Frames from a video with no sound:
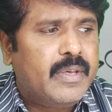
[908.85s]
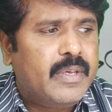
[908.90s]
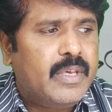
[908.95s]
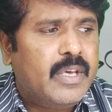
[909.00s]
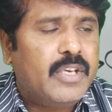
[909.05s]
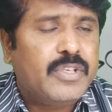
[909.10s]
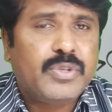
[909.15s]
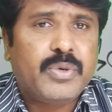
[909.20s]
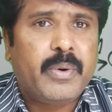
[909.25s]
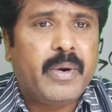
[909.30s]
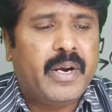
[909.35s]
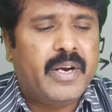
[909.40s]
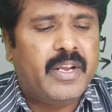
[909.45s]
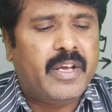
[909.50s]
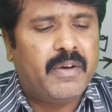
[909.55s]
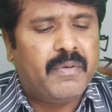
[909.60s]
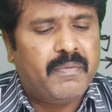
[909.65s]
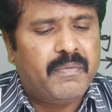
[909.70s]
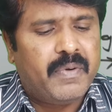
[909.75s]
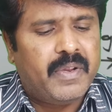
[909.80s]
Yes student,
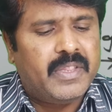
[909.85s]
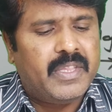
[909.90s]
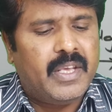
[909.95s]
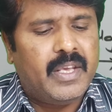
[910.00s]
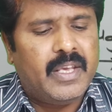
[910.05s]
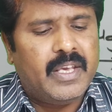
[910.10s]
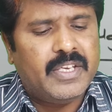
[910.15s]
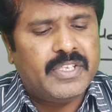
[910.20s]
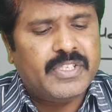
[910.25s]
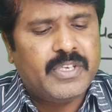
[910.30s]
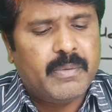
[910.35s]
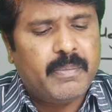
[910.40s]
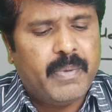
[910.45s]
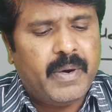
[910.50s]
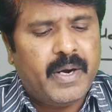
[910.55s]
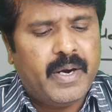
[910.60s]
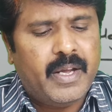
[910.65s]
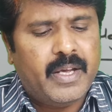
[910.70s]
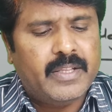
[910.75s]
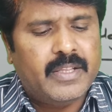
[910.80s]
everything is
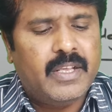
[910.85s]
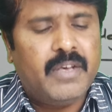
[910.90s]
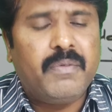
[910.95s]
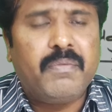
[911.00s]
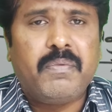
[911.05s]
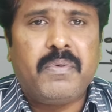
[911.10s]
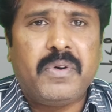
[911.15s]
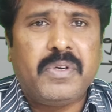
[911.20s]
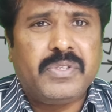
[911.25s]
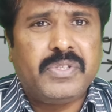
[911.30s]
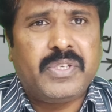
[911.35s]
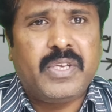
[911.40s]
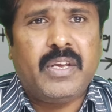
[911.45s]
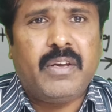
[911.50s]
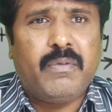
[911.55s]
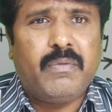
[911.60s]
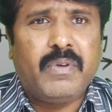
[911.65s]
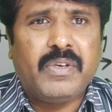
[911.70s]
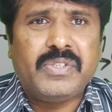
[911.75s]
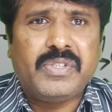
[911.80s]
depend on the first
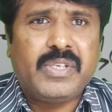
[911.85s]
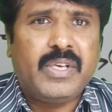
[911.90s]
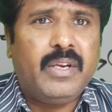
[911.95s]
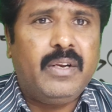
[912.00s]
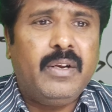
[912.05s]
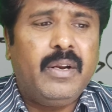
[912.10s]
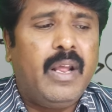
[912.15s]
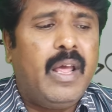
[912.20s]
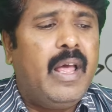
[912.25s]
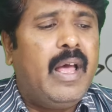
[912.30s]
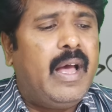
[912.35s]
equation